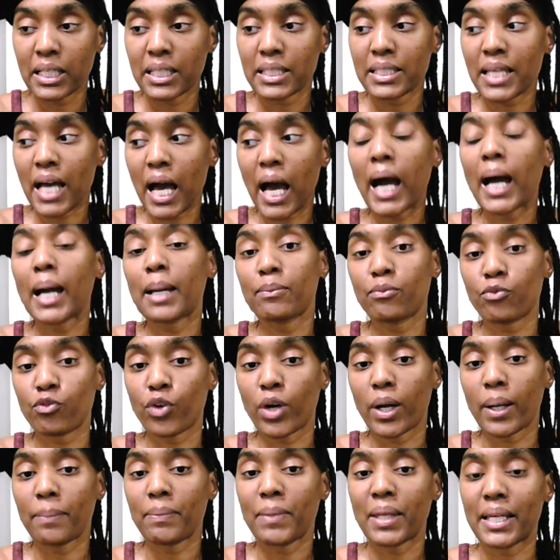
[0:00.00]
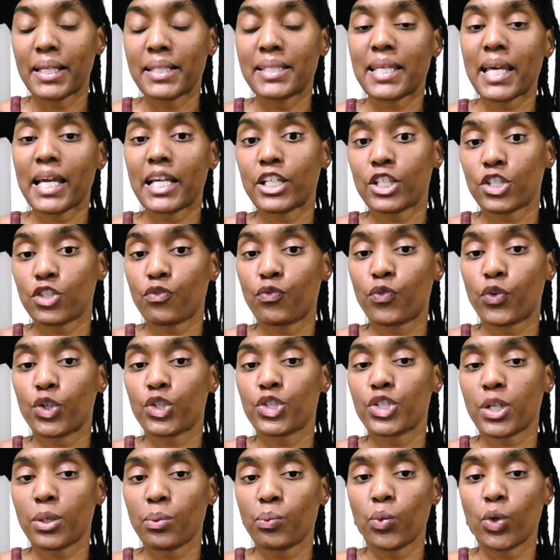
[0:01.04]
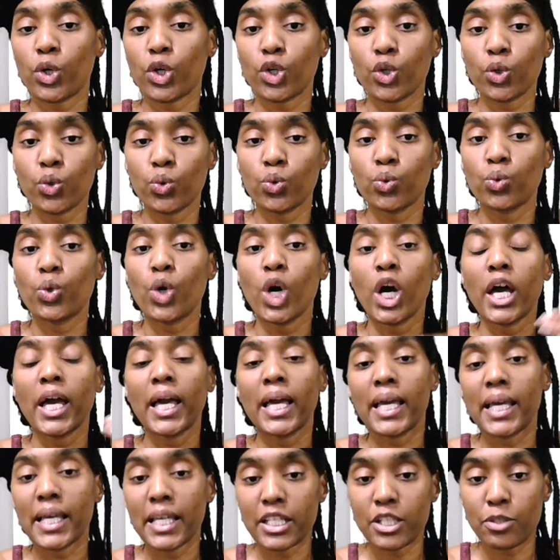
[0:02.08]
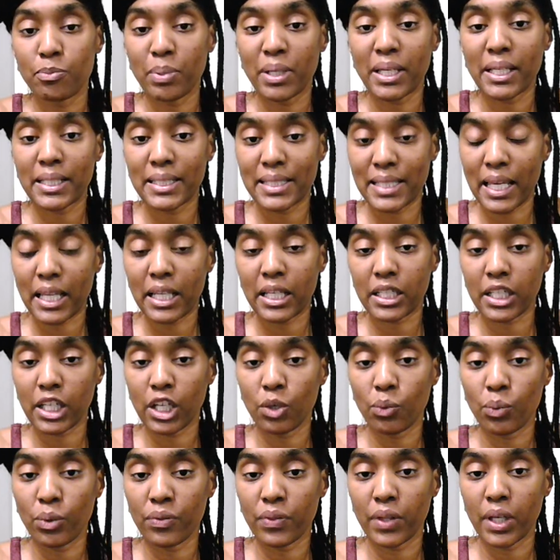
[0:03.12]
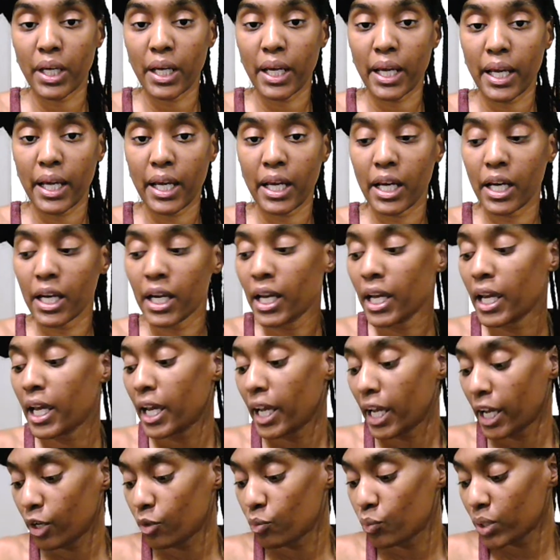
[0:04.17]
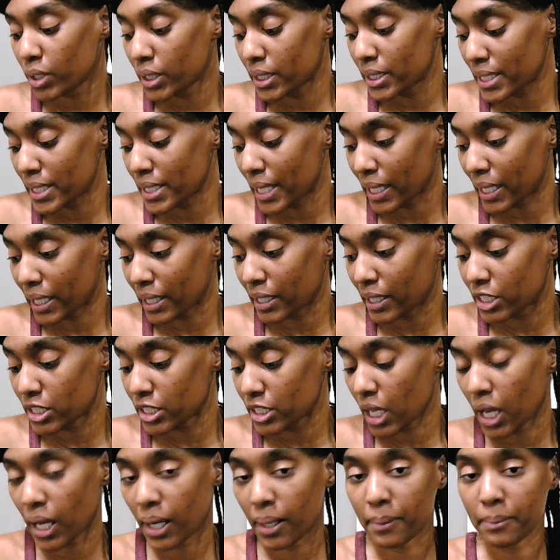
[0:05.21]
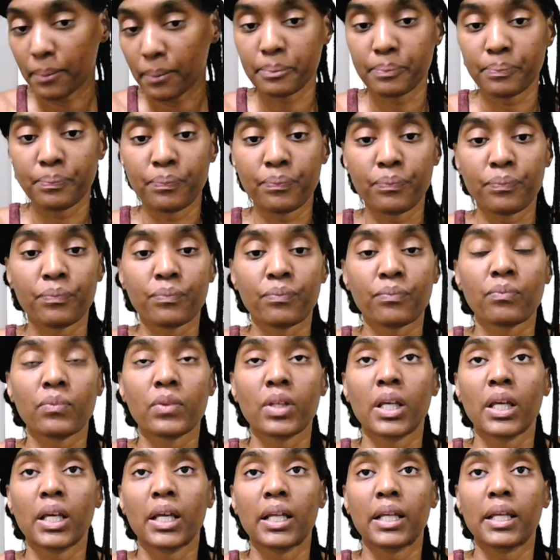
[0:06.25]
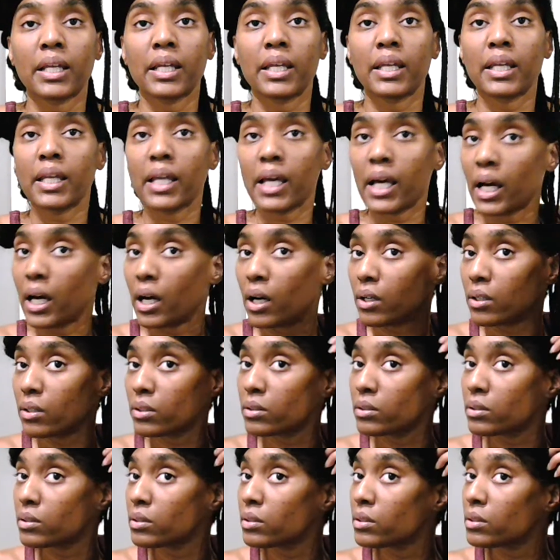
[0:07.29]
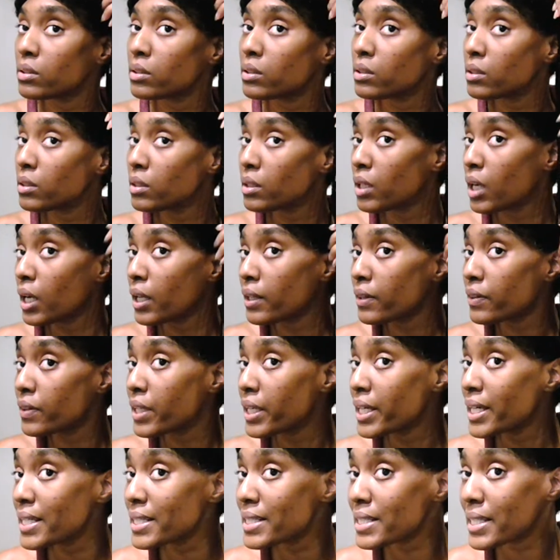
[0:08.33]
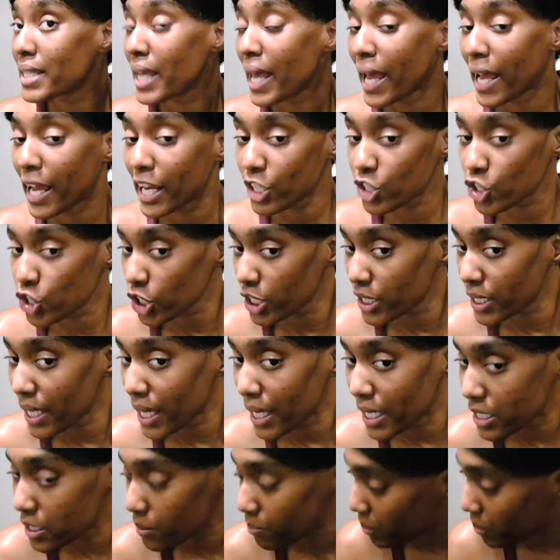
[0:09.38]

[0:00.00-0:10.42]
time frame that it takes for someone who is being delicate with their hair and really taking their time. Now, this actually has